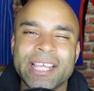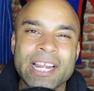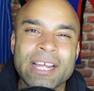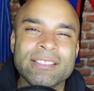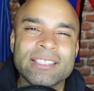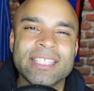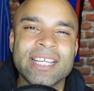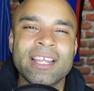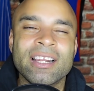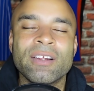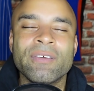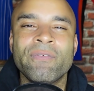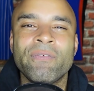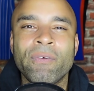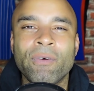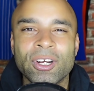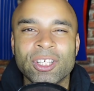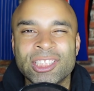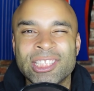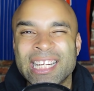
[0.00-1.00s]
You know, it's kind of
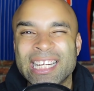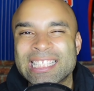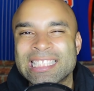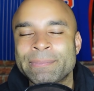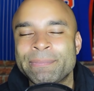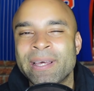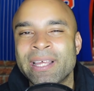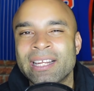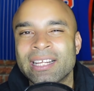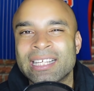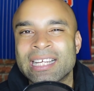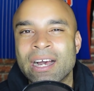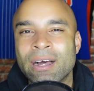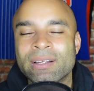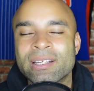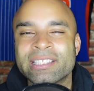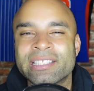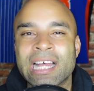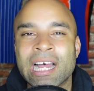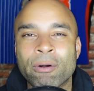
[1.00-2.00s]
unfortunate. I spent
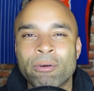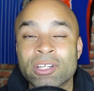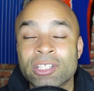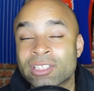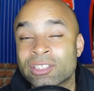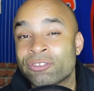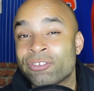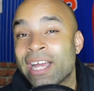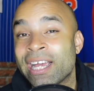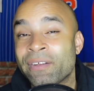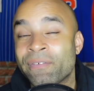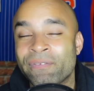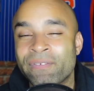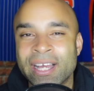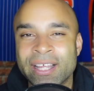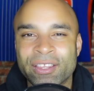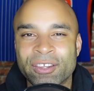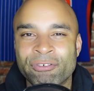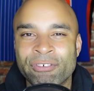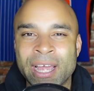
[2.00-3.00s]
countless hours trying to
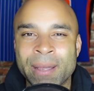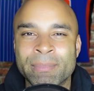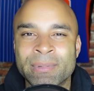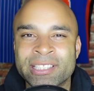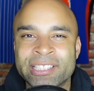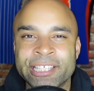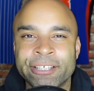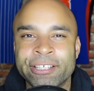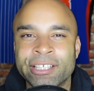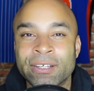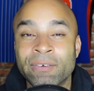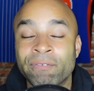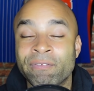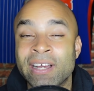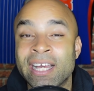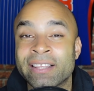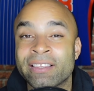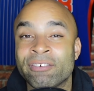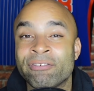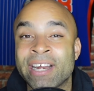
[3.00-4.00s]
find the right material,
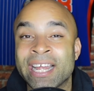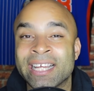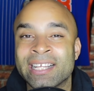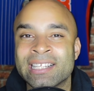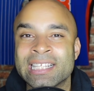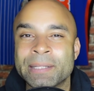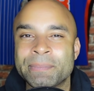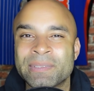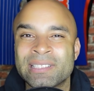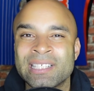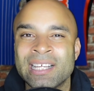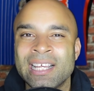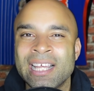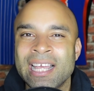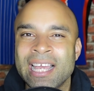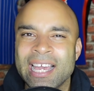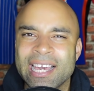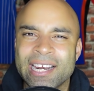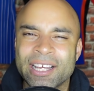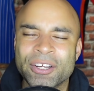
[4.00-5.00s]
find the right clips,
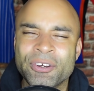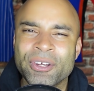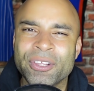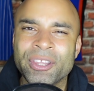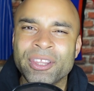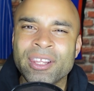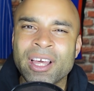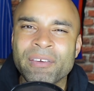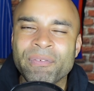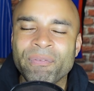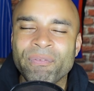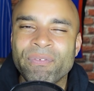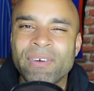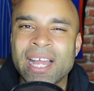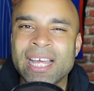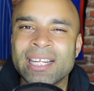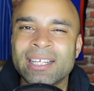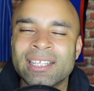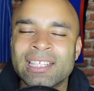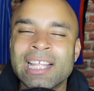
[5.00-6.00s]
and I could not
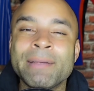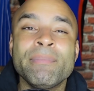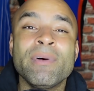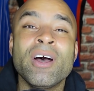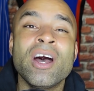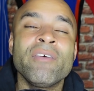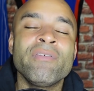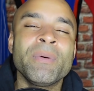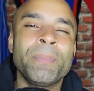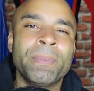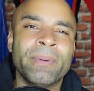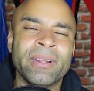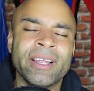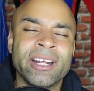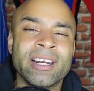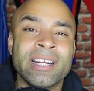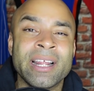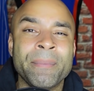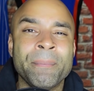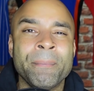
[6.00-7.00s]
find a clip of a
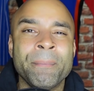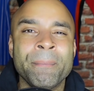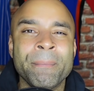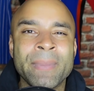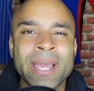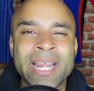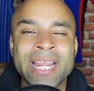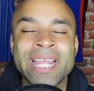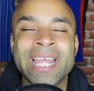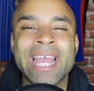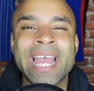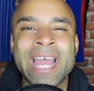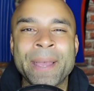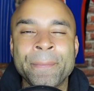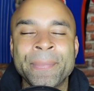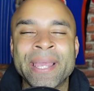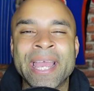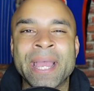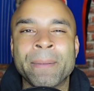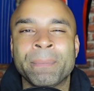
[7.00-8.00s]
player that many
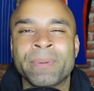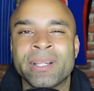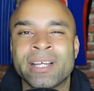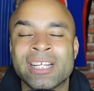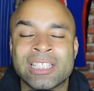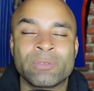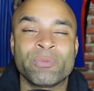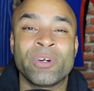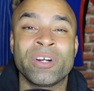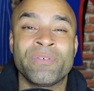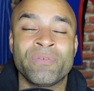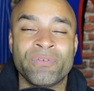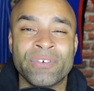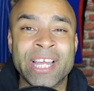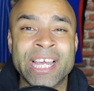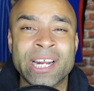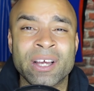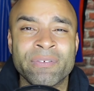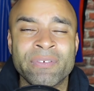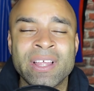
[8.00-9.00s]
NBA players were
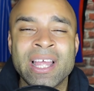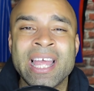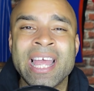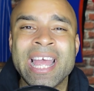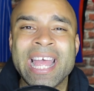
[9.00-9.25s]
afraid of,